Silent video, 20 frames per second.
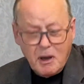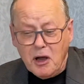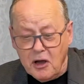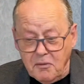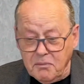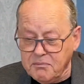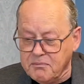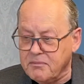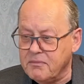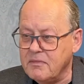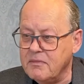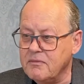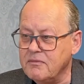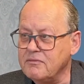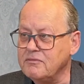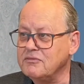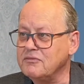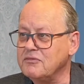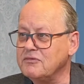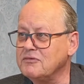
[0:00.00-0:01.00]
Well,
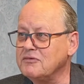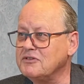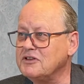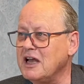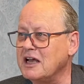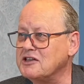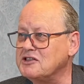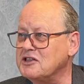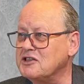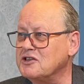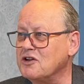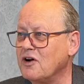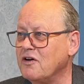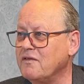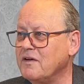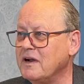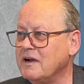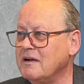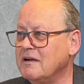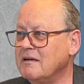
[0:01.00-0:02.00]
test is
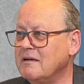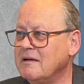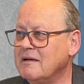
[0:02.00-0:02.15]
over.